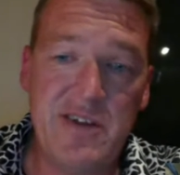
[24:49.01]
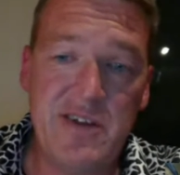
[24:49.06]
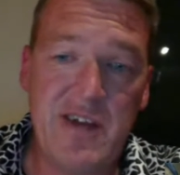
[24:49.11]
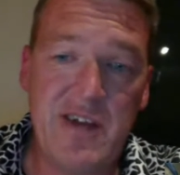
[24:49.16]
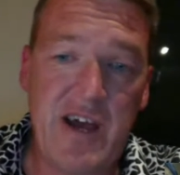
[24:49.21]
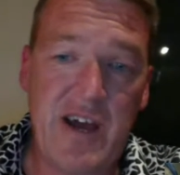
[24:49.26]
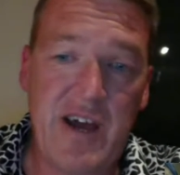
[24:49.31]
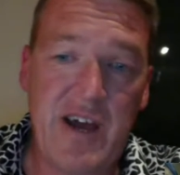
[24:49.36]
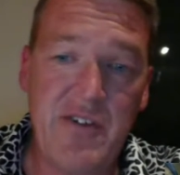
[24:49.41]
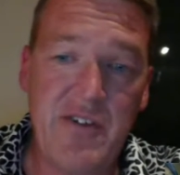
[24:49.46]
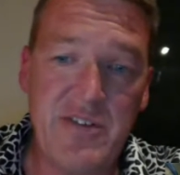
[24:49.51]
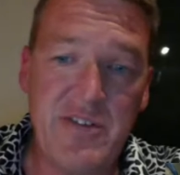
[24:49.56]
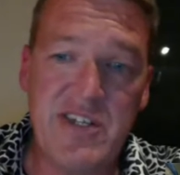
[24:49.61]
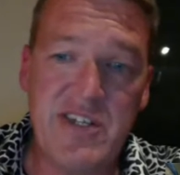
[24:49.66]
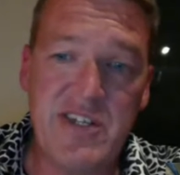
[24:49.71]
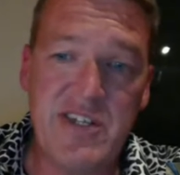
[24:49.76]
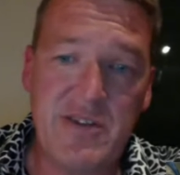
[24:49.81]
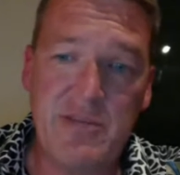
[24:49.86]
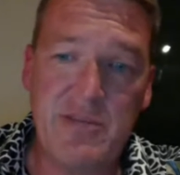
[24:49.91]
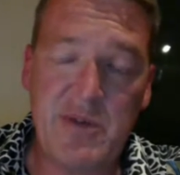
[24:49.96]
current
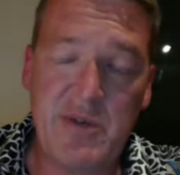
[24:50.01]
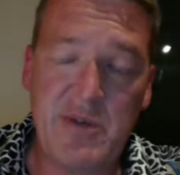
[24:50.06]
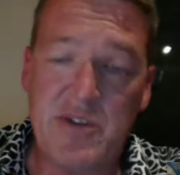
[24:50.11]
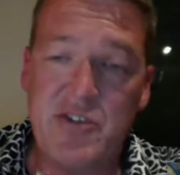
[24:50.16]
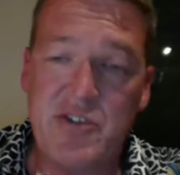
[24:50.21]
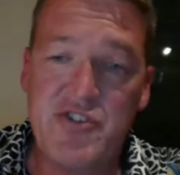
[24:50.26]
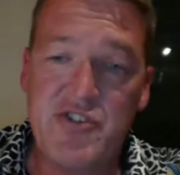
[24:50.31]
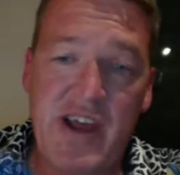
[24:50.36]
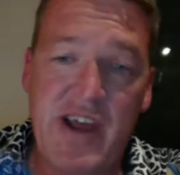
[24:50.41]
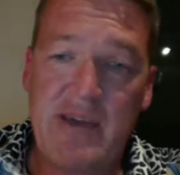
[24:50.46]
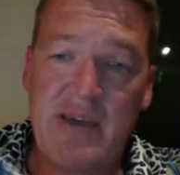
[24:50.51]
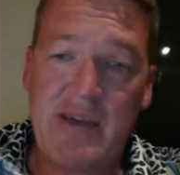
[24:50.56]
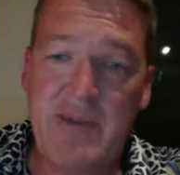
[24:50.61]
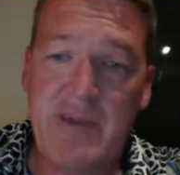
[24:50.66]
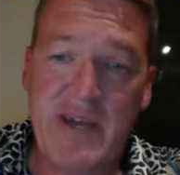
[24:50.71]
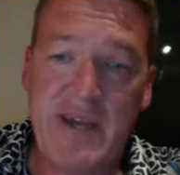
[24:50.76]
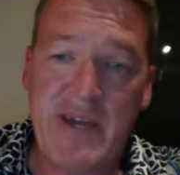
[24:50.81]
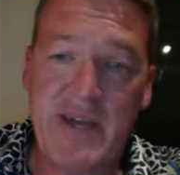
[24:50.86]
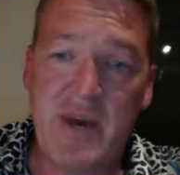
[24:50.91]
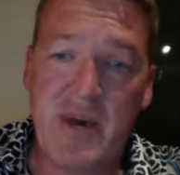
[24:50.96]
system and dragging
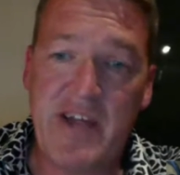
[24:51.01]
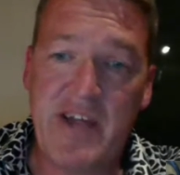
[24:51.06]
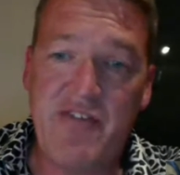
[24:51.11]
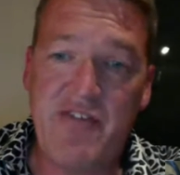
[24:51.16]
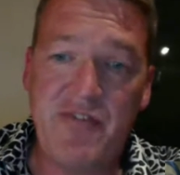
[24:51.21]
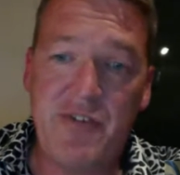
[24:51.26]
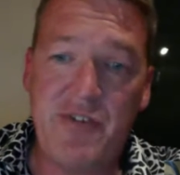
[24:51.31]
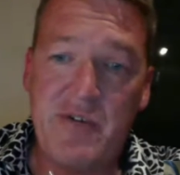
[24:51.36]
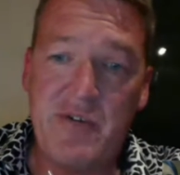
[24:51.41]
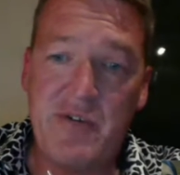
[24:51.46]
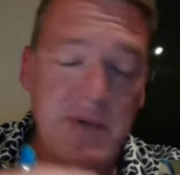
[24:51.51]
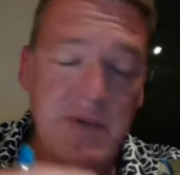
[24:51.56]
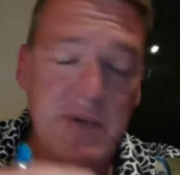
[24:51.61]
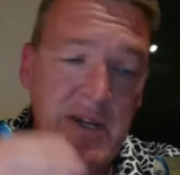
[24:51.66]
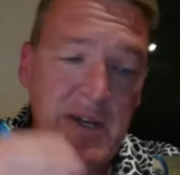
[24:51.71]
money away from